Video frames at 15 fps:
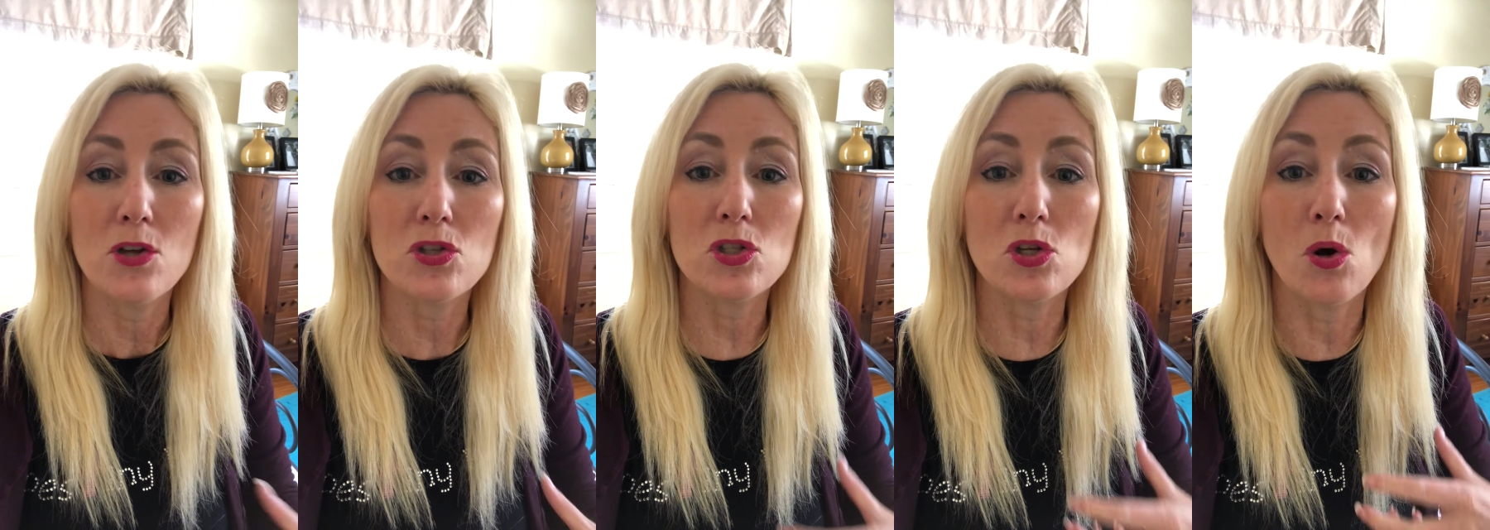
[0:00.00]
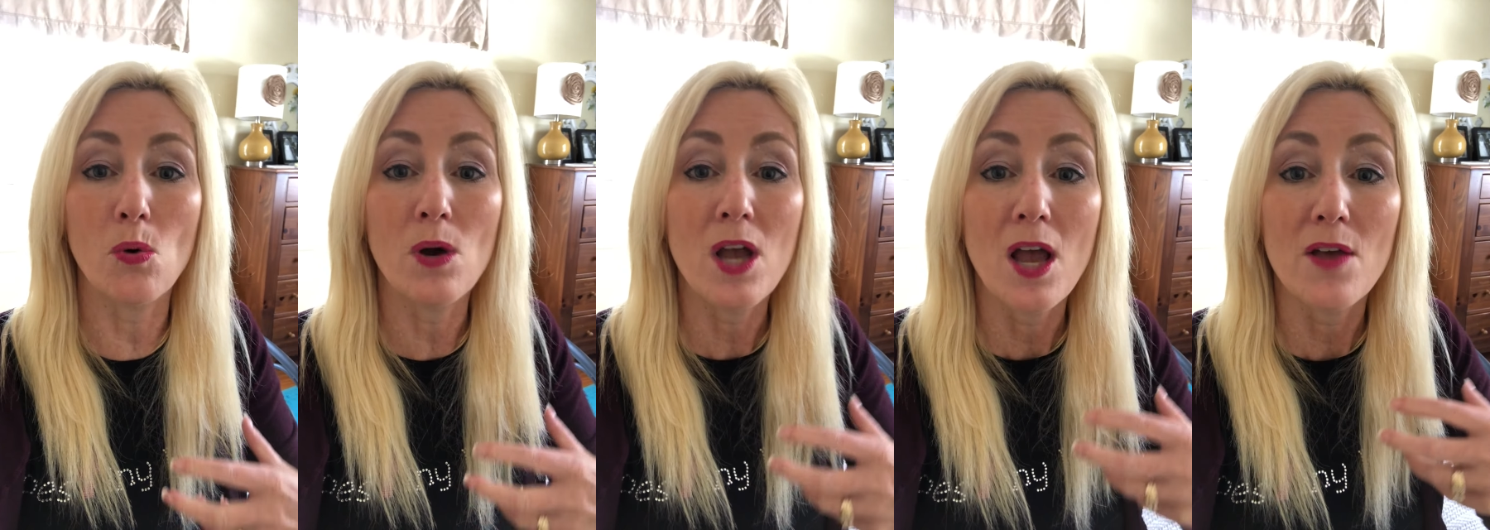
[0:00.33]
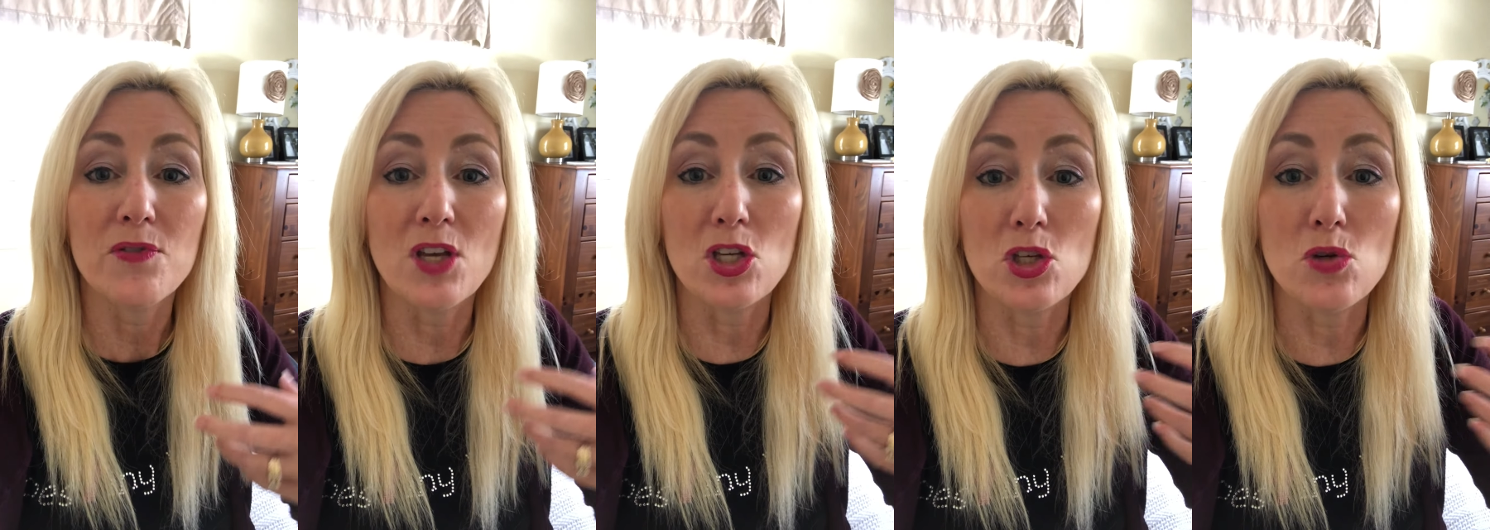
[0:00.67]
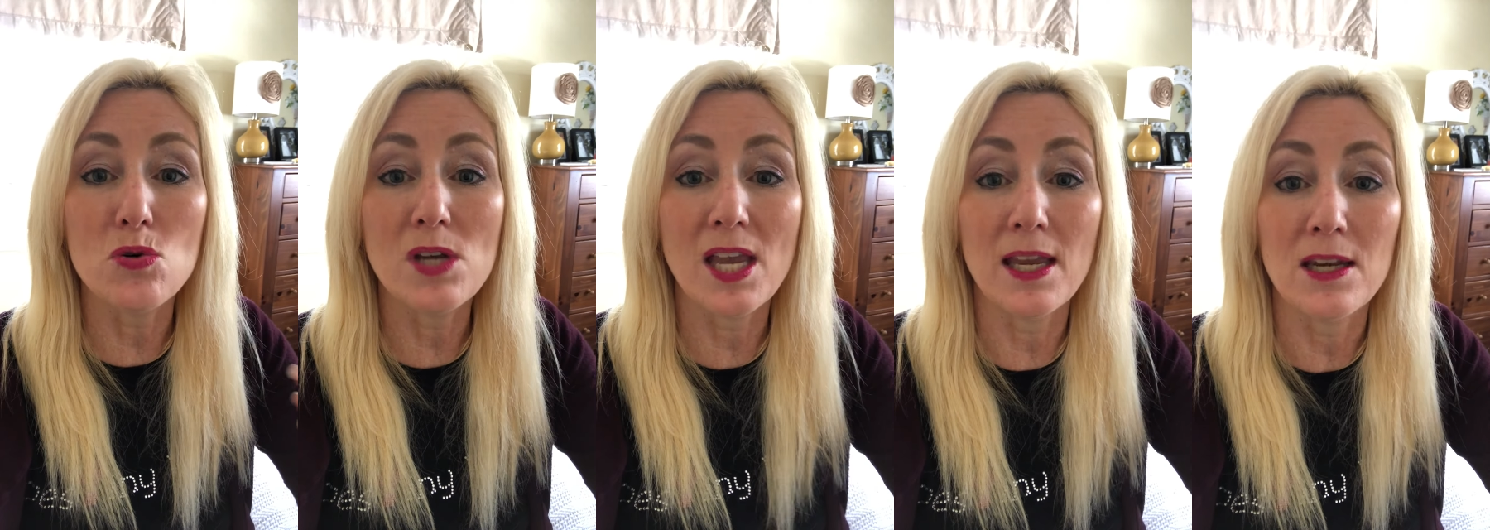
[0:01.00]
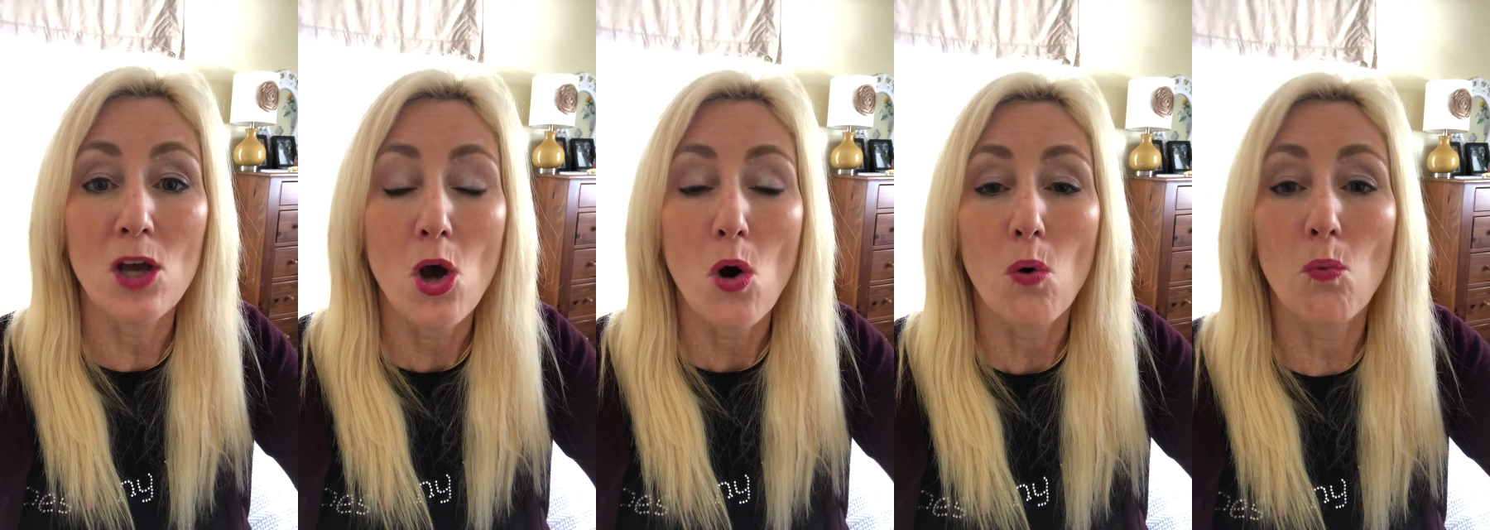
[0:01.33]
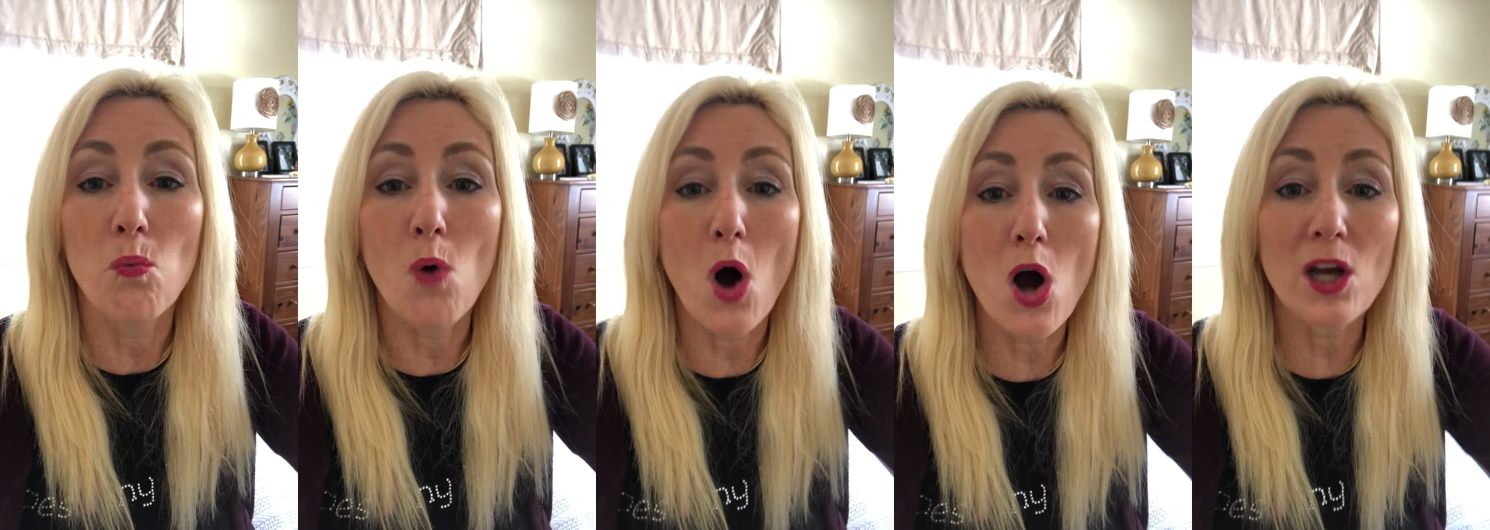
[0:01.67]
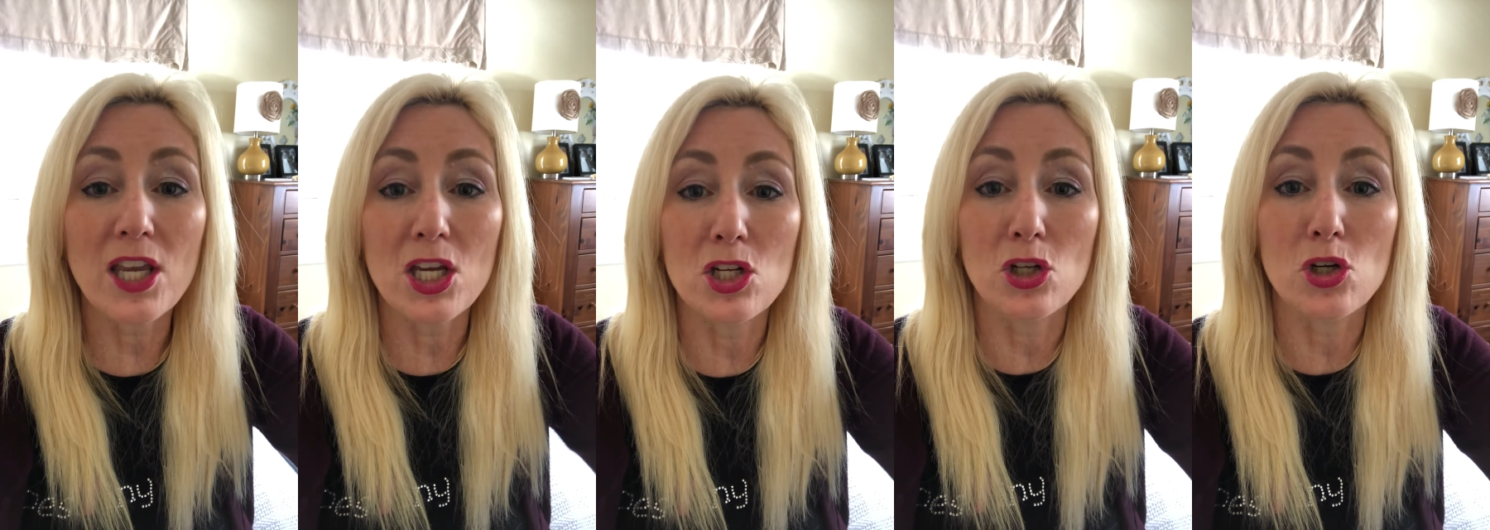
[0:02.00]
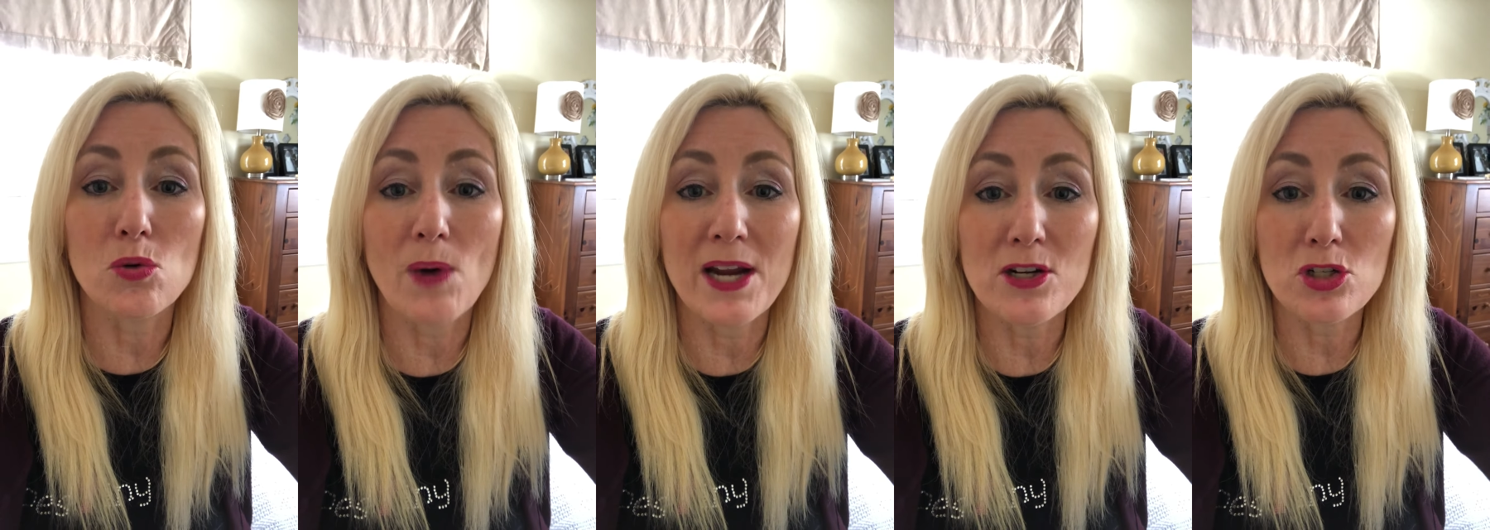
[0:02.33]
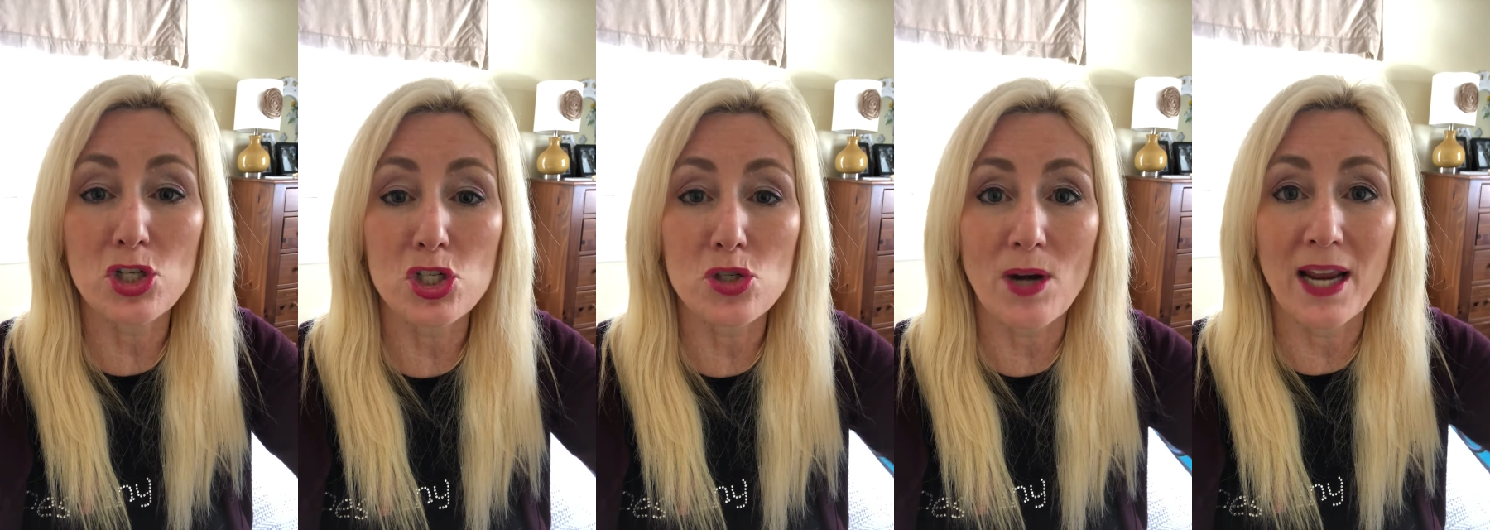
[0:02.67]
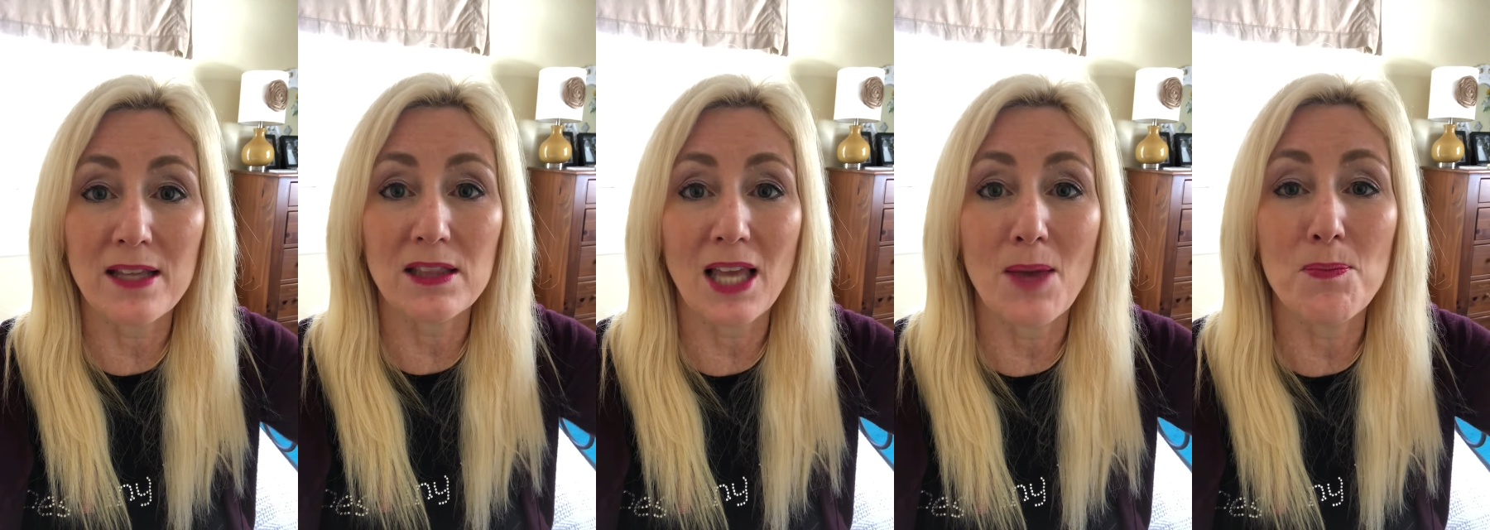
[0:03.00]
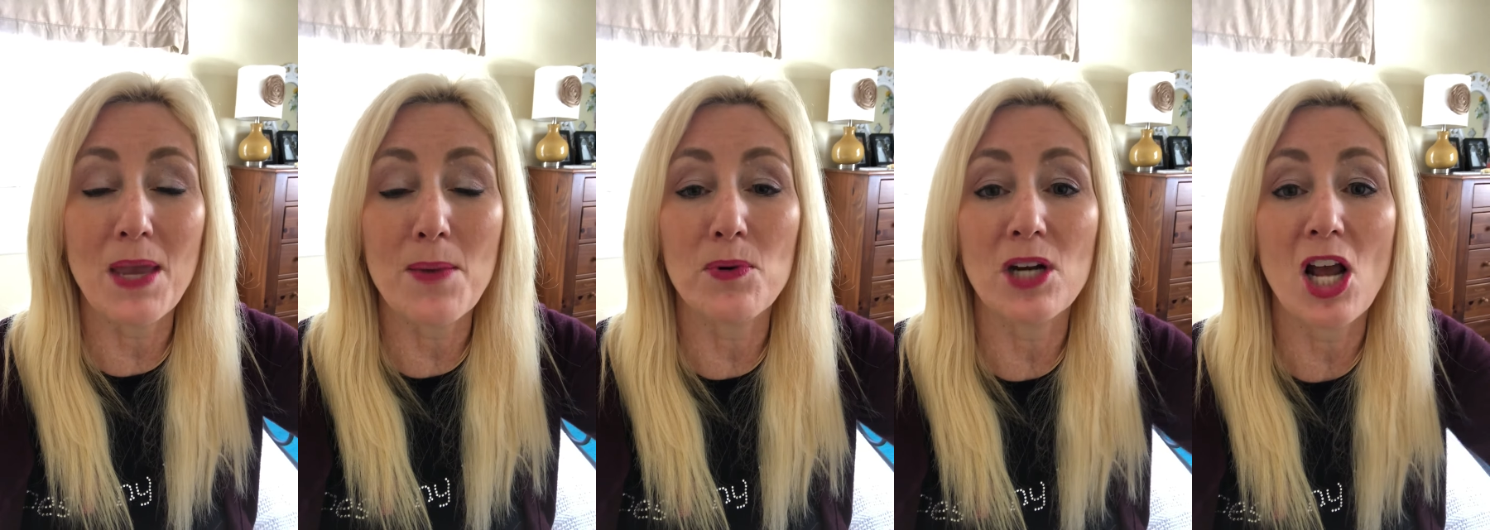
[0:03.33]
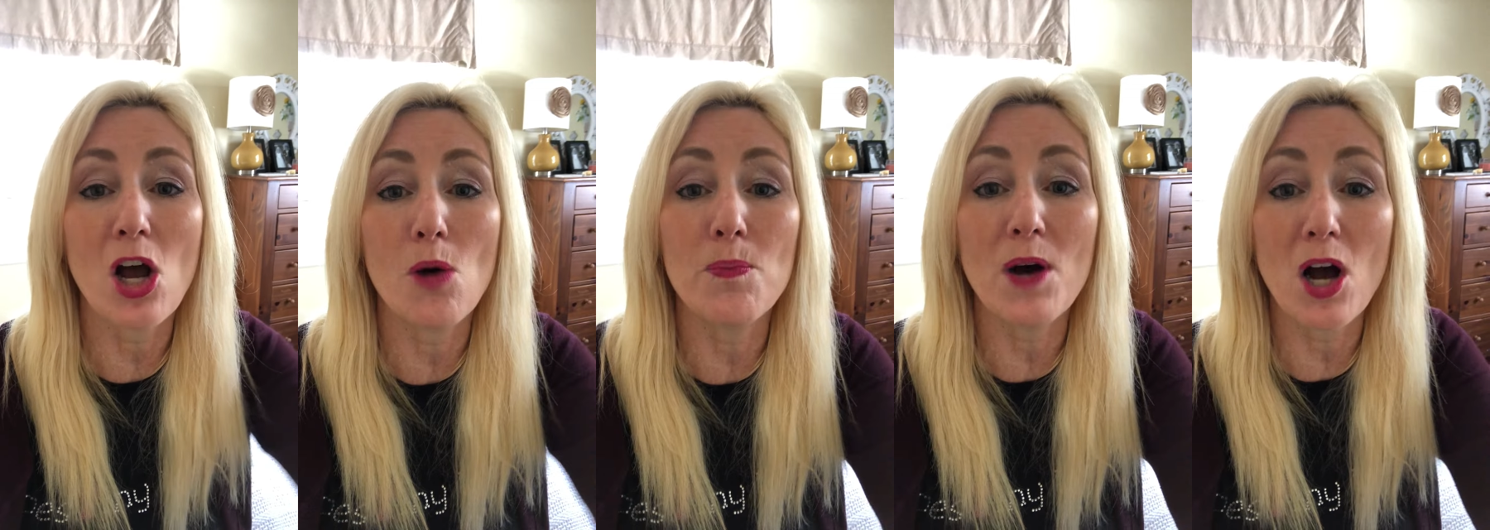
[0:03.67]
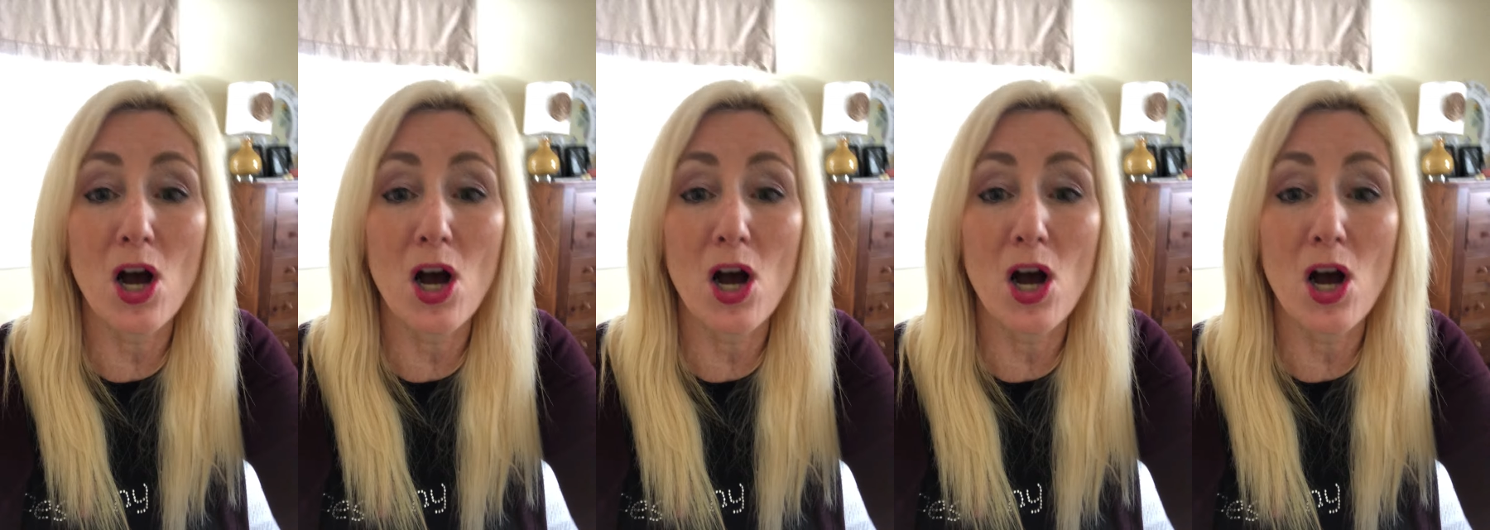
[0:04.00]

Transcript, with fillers: so that you can walk in a greater strength and be able to help